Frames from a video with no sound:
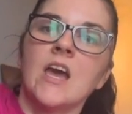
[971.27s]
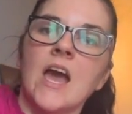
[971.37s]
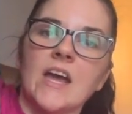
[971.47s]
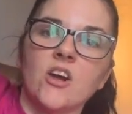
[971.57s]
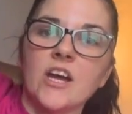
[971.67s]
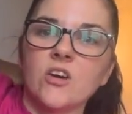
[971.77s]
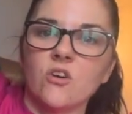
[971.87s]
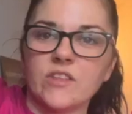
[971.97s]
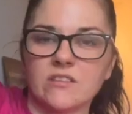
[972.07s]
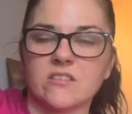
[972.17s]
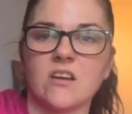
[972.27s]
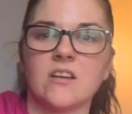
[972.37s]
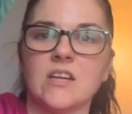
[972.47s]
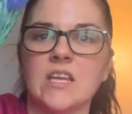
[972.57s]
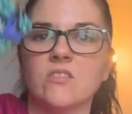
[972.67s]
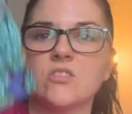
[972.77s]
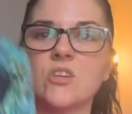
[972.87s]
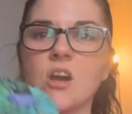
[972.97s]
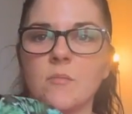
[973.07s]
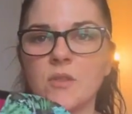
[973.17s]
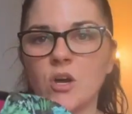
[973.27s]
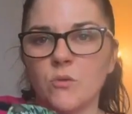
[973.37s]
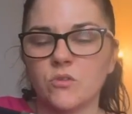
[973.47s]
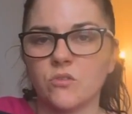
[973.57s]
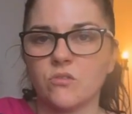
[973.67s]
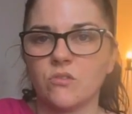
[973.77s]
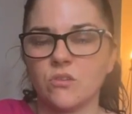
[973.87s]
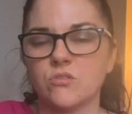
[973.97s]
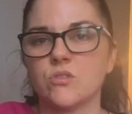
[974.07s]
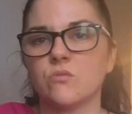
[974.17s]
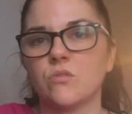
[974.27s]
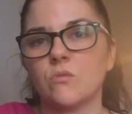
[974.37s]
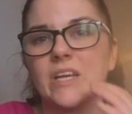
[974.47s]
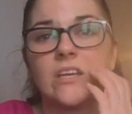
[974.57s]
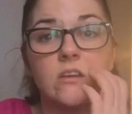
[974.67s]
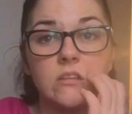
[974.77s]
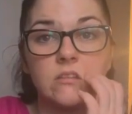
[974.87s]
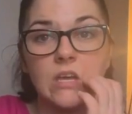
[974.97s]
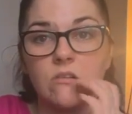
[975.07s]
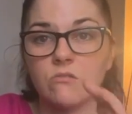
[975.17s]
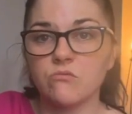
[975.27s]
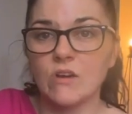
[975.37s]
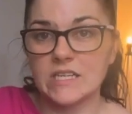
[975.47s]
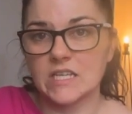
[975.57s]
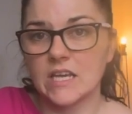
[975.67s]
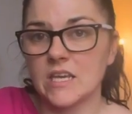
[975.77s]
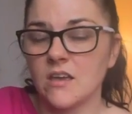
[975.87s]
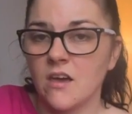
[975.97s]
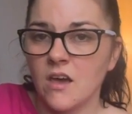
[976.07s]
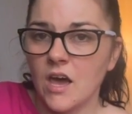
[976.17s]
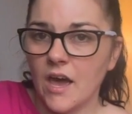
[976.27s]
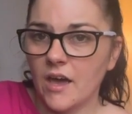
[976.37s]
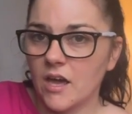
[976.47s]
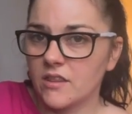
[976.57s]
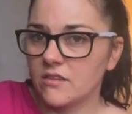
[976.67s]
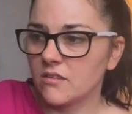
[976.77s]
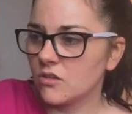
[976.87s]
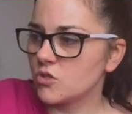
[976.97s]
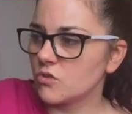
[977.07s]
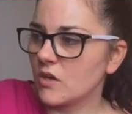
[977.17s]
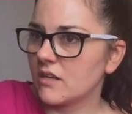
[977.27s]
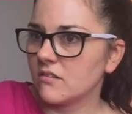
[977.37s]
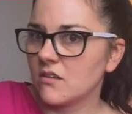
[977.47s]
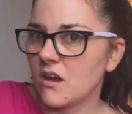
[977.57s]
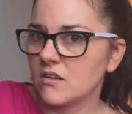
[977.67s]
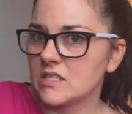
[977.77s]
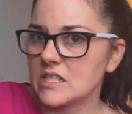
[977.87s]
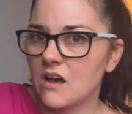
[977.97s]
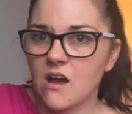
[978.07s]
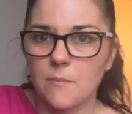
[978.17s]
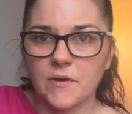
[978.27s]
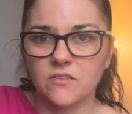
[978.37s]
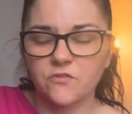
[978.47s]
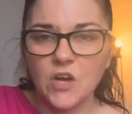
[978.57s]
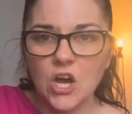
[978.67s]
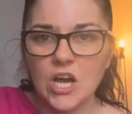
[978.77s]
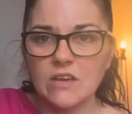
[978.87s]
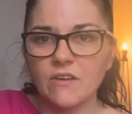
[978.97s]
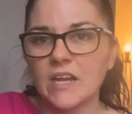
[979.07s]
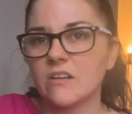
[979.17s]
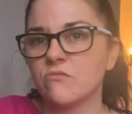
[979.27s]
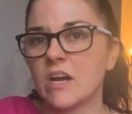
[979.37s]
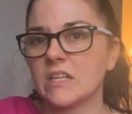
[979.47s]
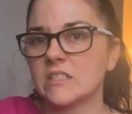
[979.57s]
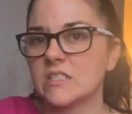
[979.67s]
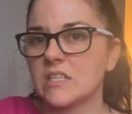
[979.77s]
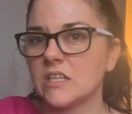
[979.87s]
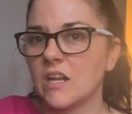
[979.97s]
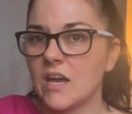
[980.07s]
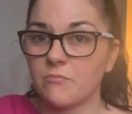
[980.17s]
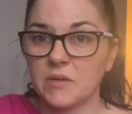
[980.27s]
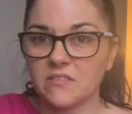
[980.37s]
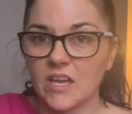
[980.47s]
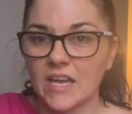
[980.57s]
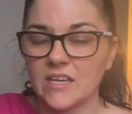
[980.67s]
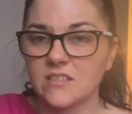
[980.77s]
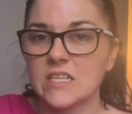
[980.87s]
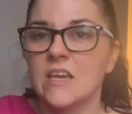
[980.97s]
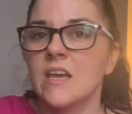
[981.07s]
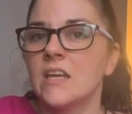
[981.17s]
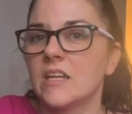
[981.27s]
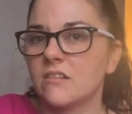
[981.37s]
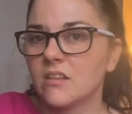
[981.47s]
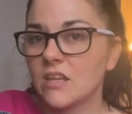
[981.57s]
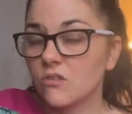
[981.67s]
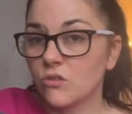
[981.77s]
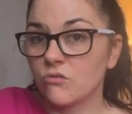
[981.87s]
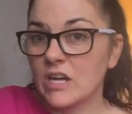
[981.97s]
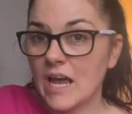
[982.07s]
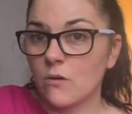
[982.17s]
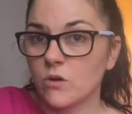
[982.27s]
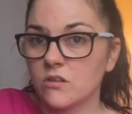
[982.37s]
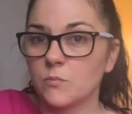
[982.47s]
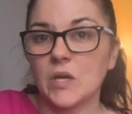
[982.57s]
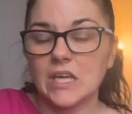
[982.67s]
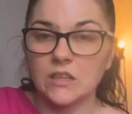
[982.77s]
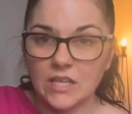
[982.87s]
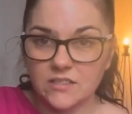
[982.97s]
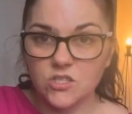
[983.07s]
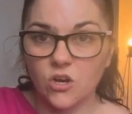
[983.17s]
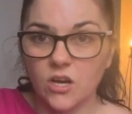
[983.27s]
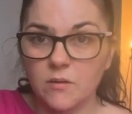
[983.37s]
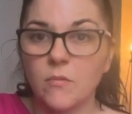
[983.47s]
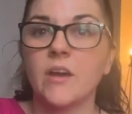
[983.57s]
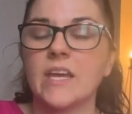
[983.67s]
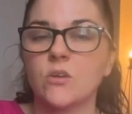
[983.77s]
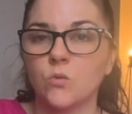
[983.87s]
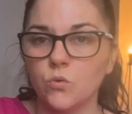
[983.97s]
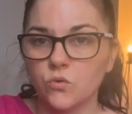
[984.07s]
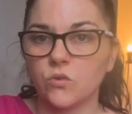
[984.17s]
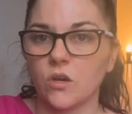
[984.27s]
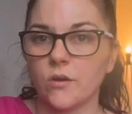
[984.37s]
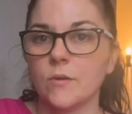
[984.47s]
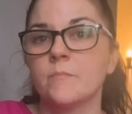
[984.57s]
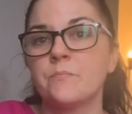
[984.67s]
And I got this done in the time that I was on the social, so I cut this out already. The social had started at 5:30 and it ran till 8:30. Now, so that's 3 hours, but in that time I had also